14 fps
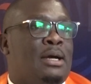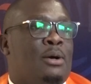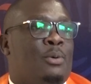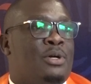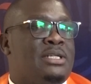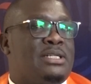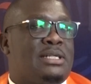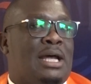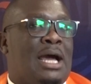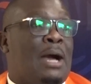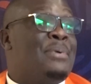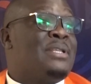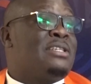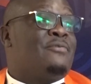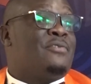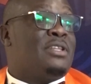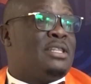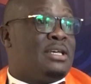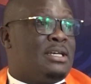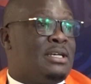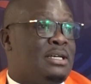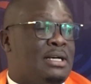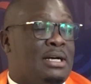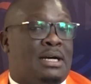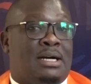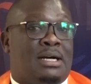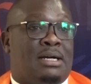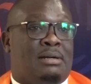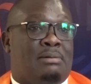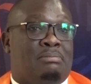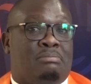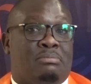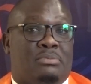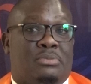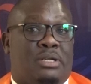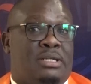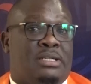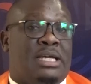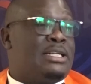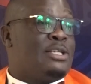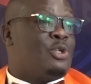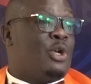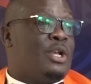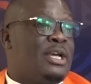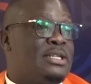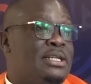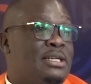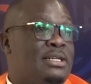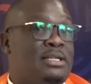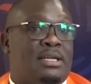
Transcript: what happens after the data is collected.